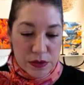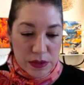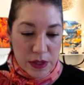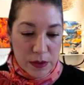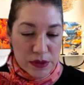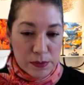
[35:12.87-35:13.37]

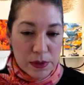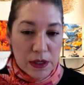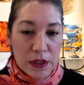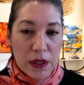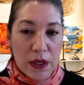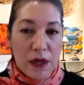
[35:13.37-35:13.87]
That was
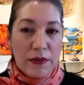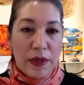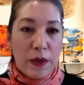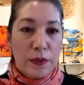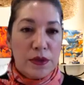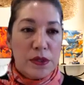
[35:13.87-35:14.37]
my
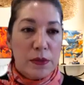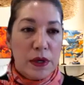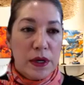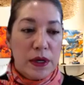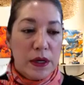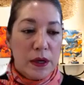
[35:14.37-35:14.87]

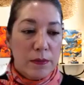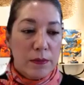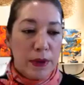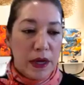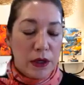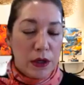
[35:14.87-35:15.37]

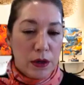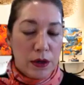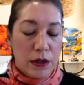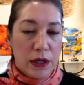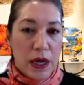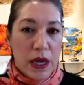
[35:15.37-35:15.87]

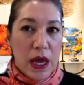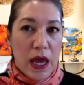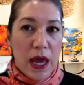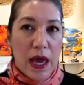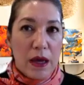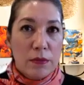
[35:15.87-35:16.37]
backyard.
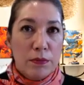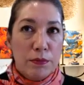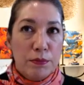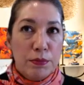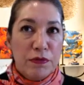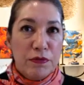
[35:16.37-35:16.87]
And
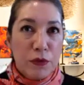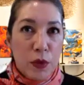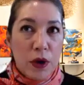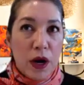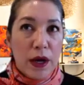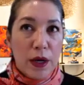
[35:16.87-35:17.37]

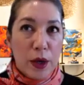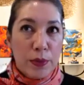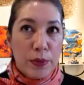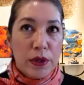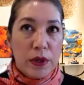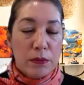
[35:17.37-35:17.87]
before I
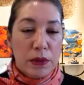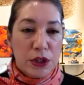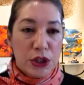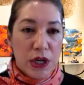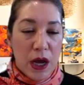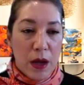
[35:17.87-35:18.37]
opened up my
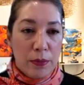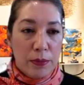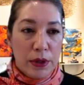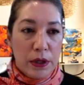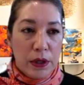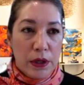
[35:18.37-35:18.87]
shop,
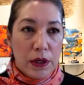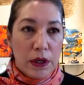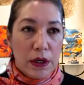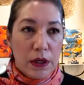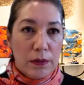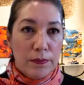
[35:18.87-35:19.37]

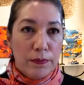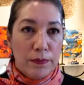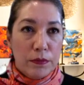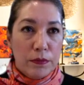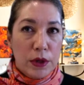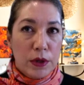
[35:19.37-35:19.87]
I
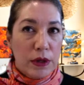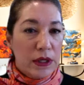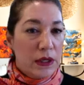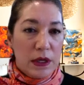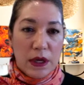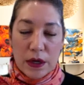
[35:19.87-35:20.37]

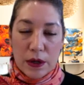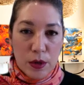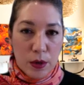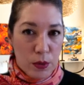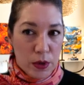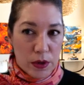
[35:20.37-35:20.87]
did a lot of
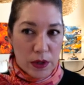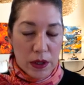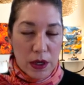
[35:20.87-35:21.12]
homework.